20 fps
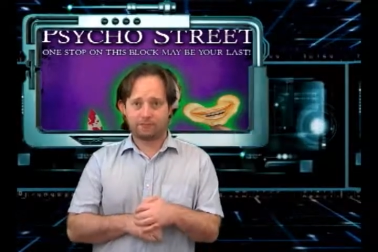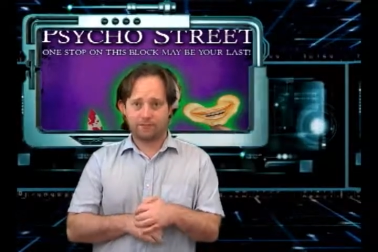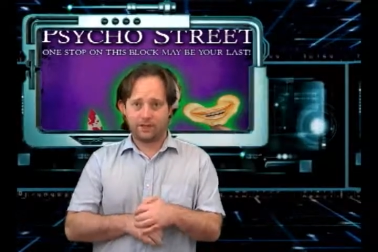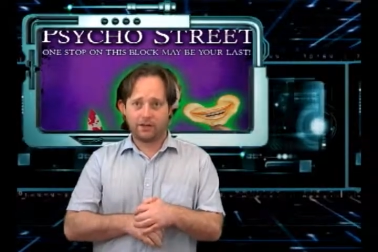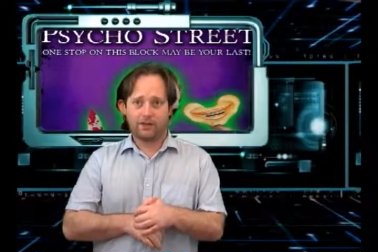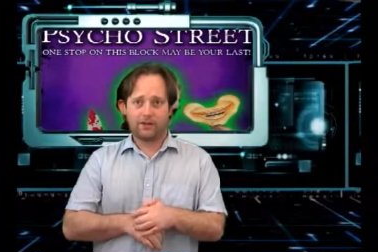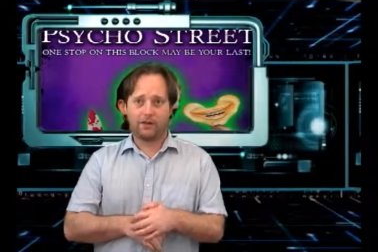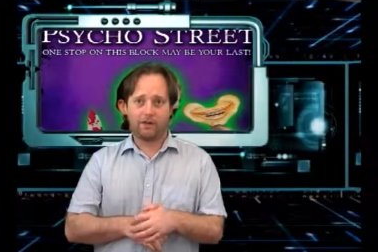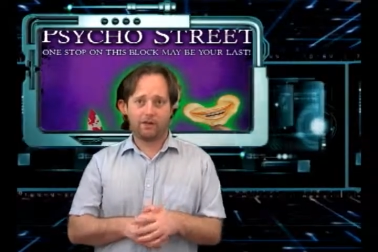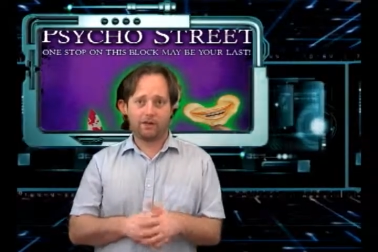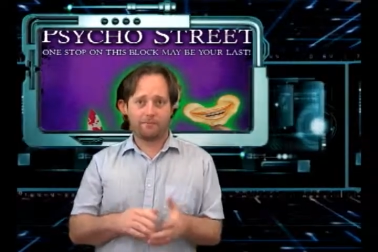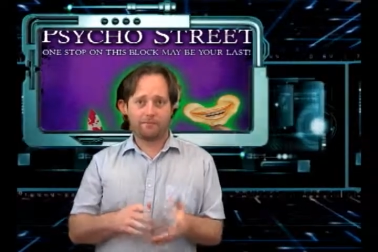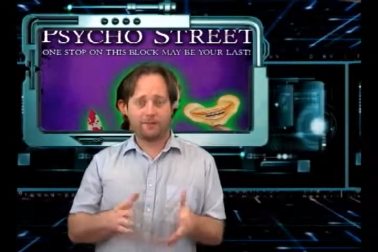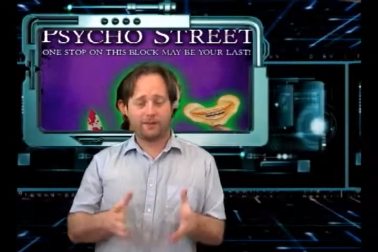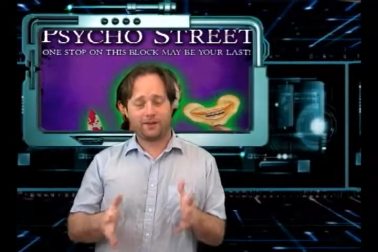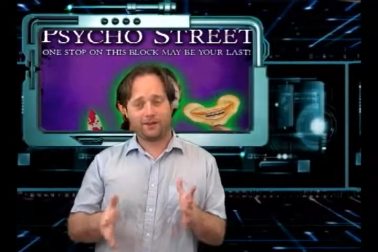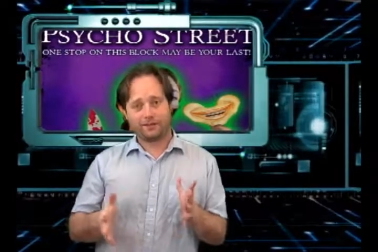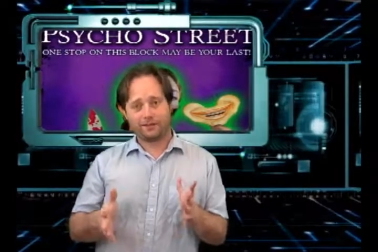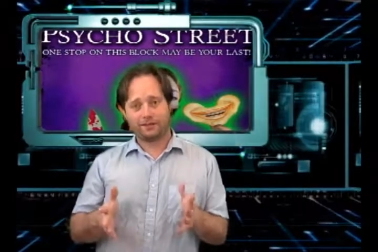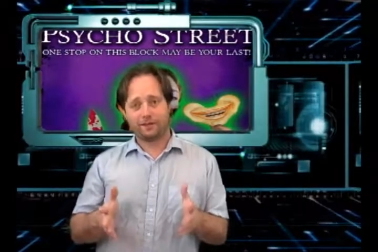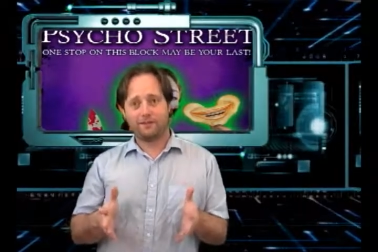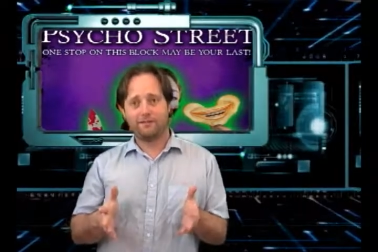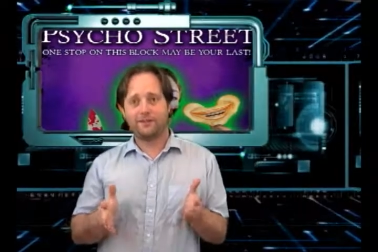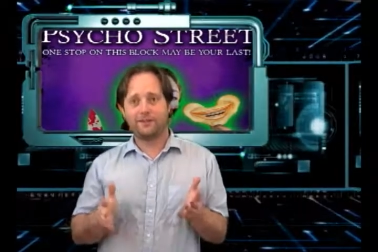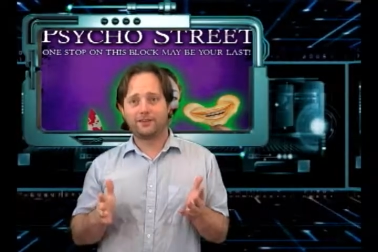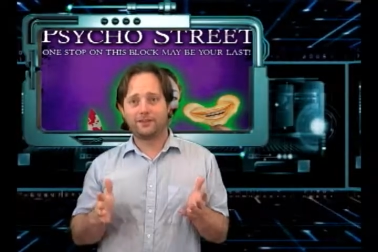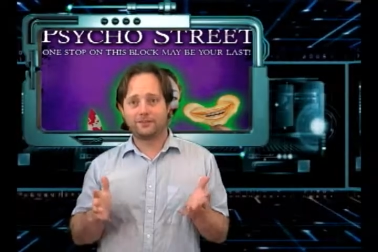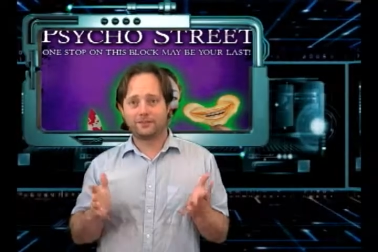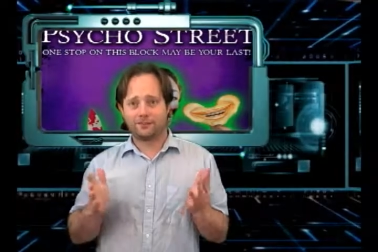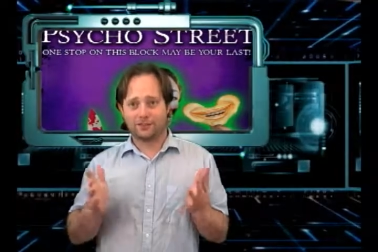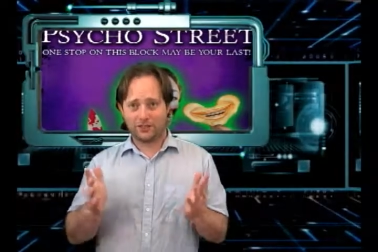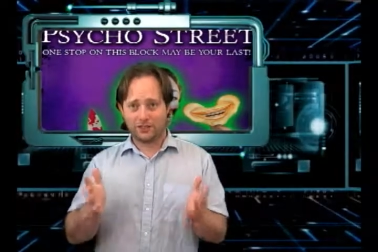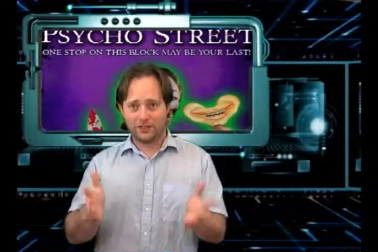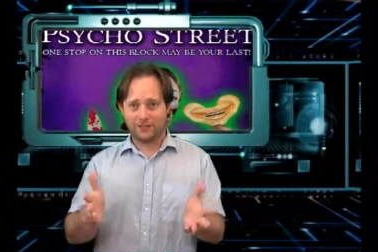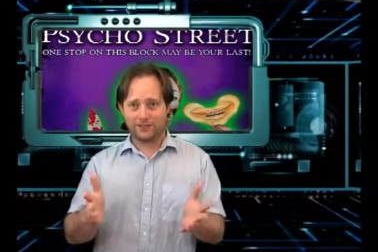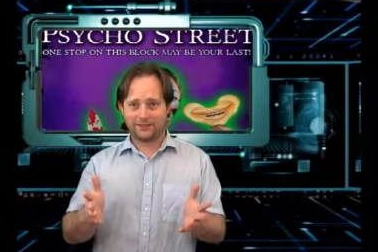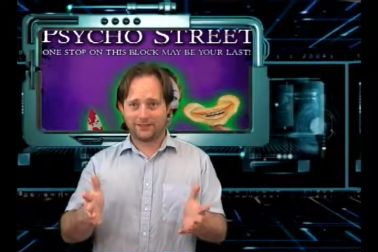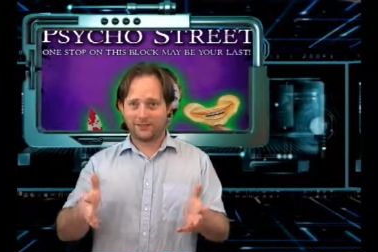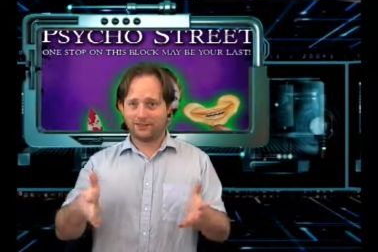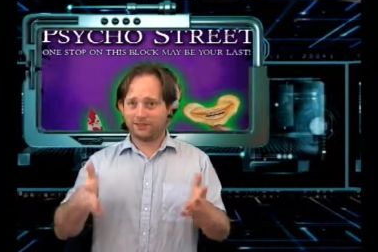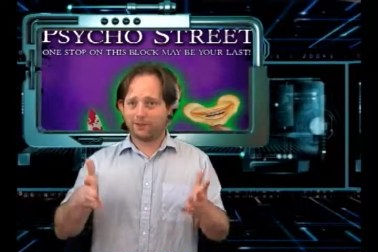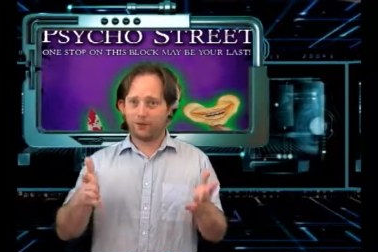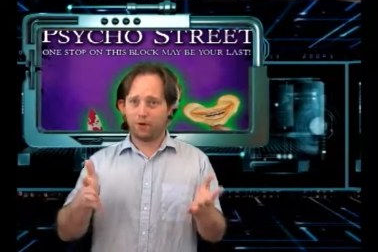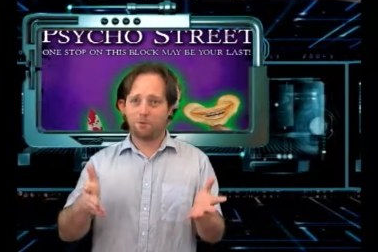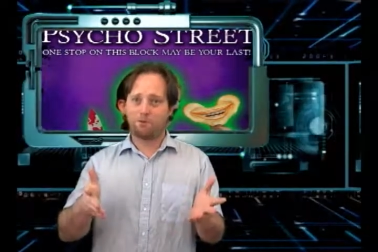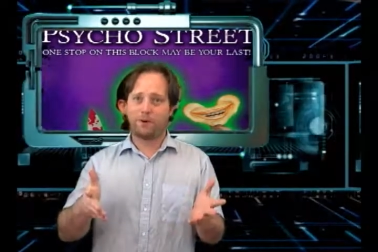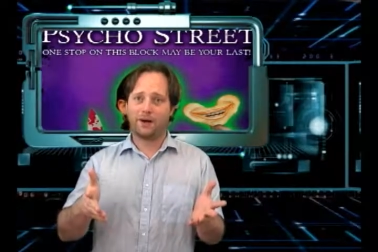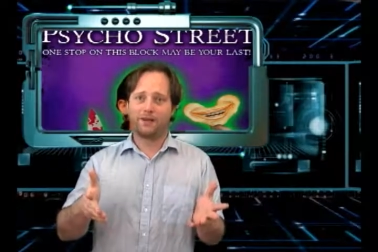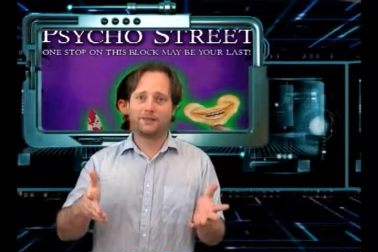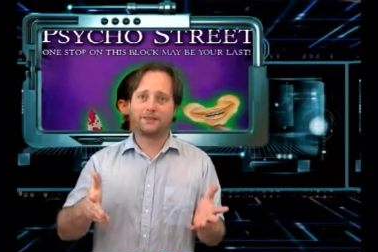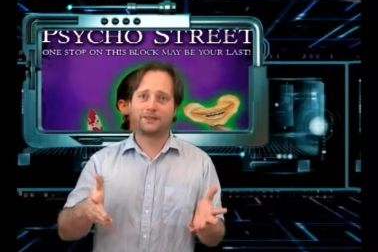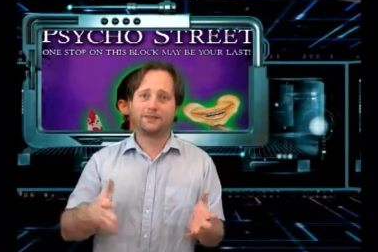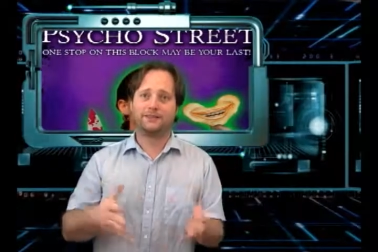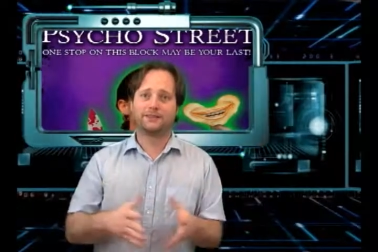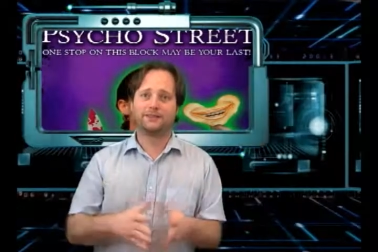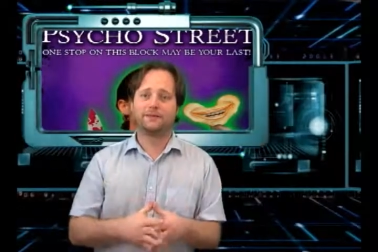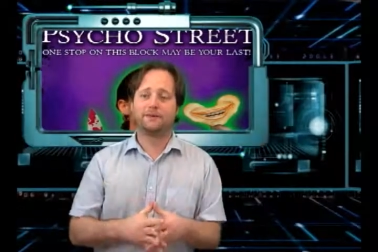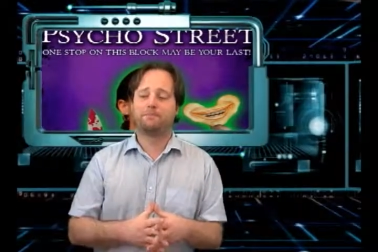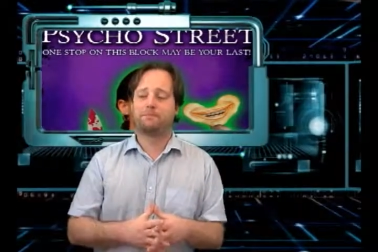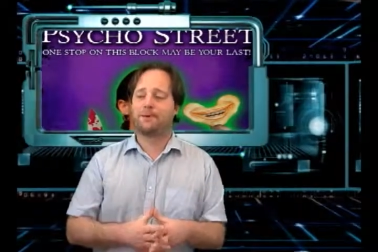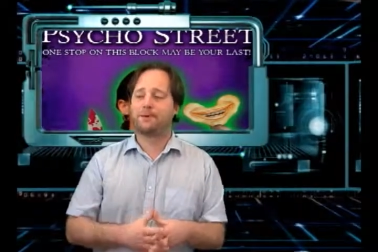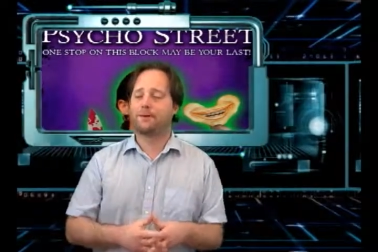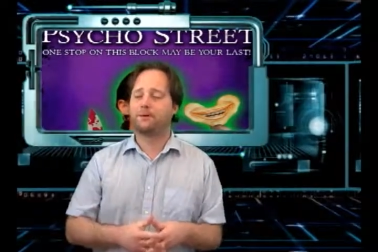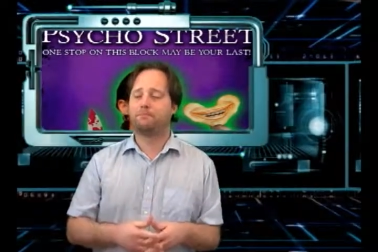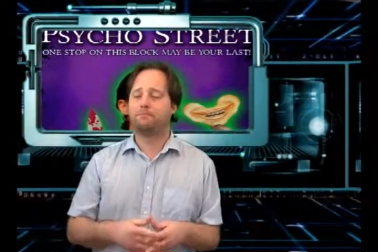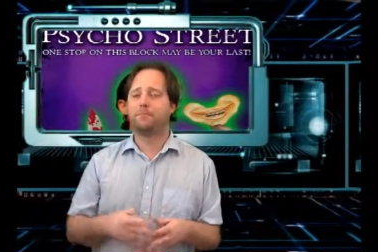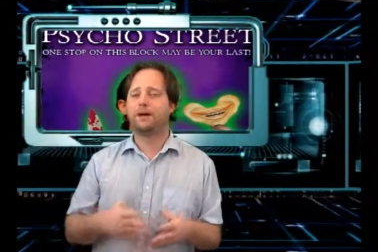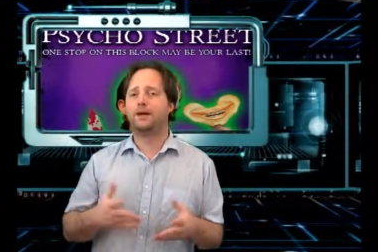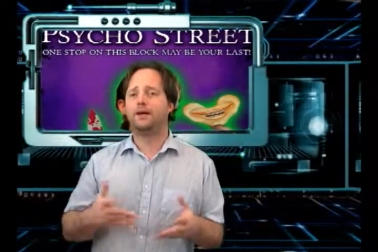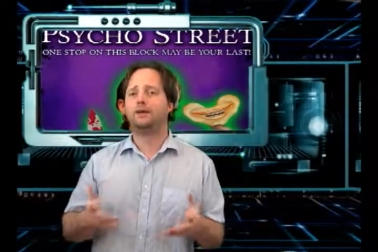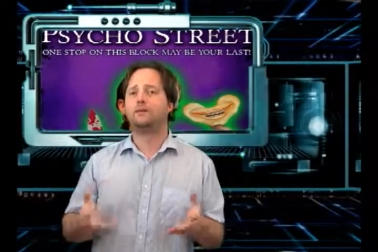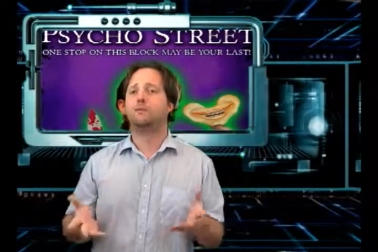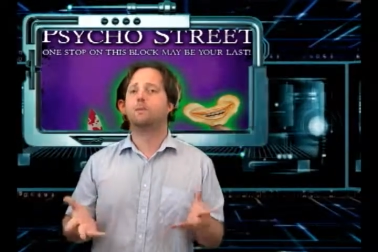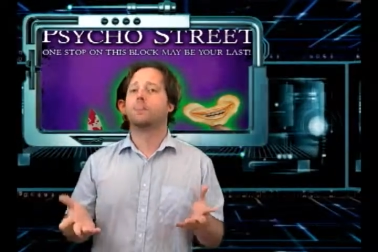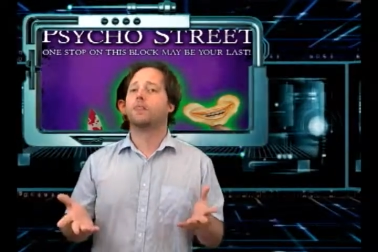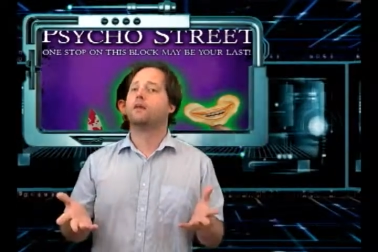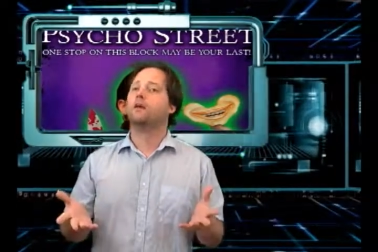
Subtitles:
you know, I mean, some of it's cheesy, it's low budget, it's independent, but